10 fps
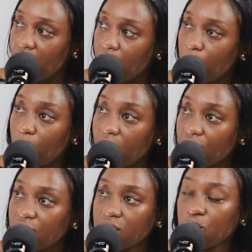whatever
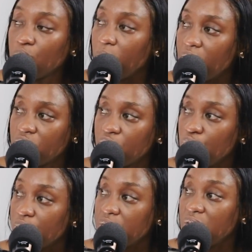situation you
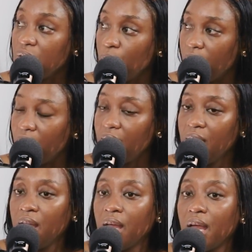see where.
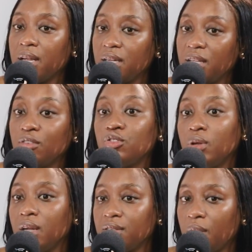and it gives you an
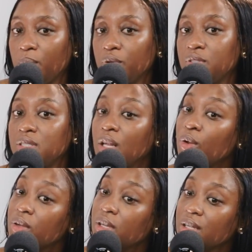example to say, look,
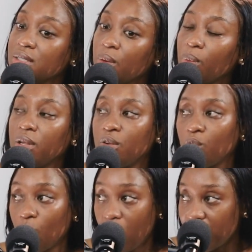here's someone in
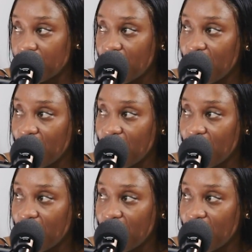Rwanda.